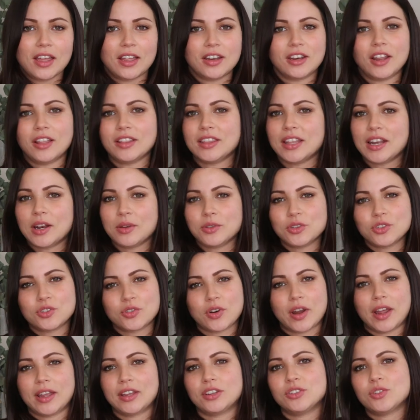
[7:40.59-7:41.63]
Not that I was
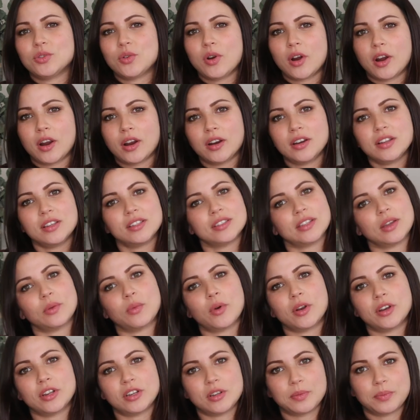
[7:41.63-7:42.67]
trying too hard because I
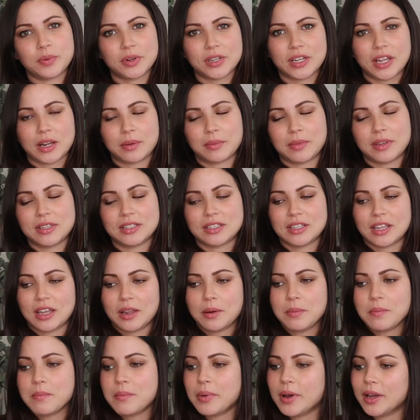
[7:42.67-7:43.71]
wanted to protect my
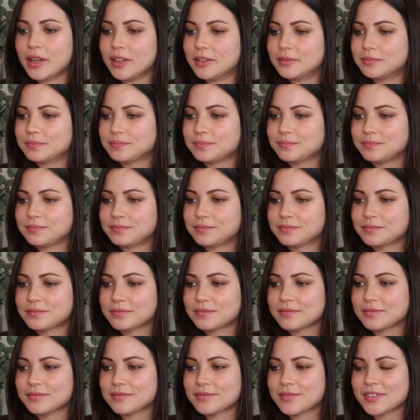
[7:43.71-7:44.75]
skin, but
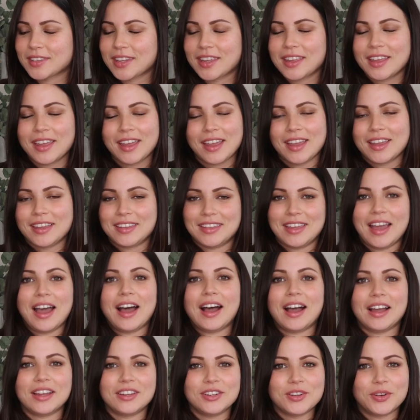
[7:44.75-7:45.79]
yeah,
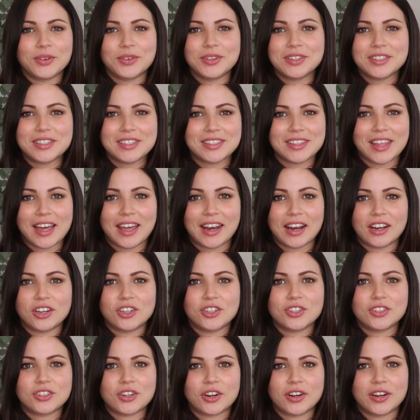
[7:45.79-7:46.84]
I noticed that I
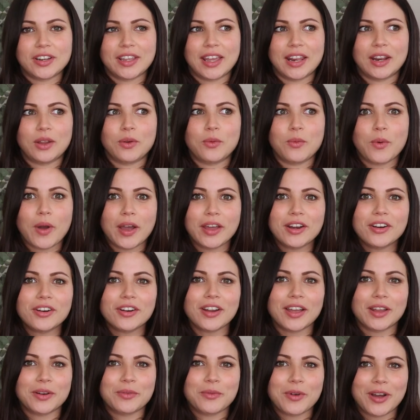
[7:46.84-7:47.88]
just started getting whiter
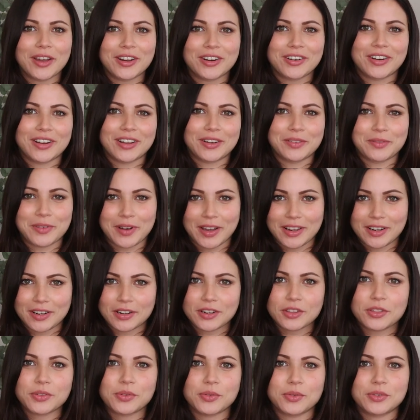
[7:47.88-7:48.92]
and whiter and
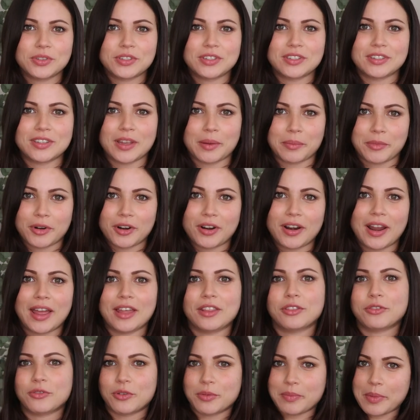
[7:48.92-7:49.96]
whiter through summer
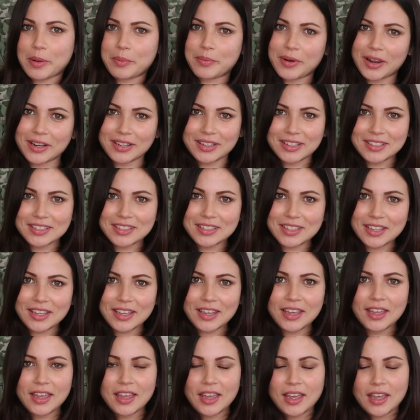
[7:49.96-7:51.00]
and through my
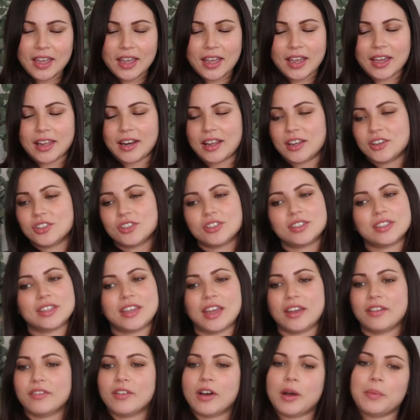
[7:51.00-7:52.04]
pregnancy. And I just
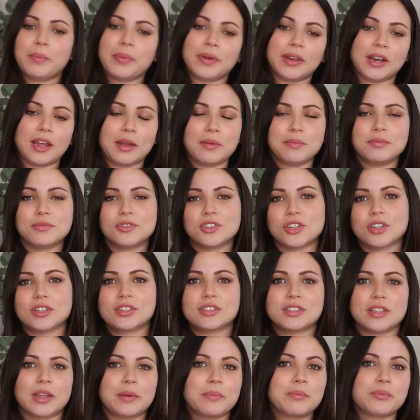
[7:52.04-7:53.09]
gave up and I'm
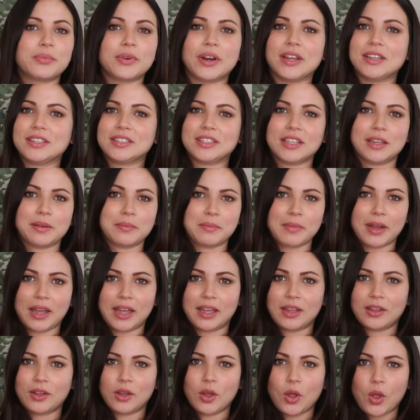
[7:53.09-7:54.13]
just embracing
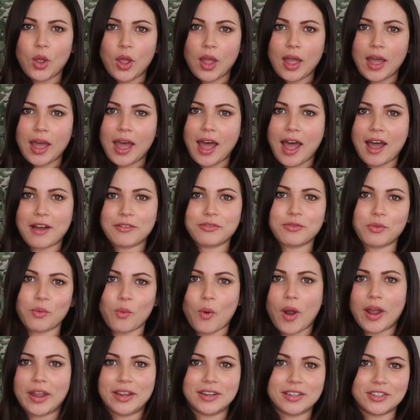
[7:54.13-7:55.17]
my half
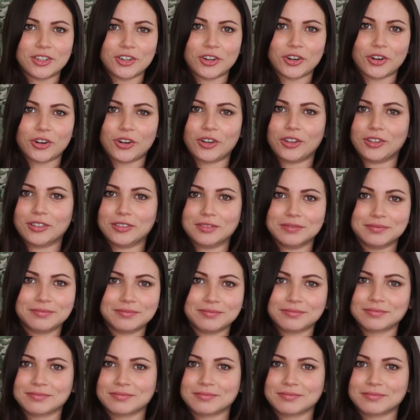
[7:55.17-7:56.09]
white girl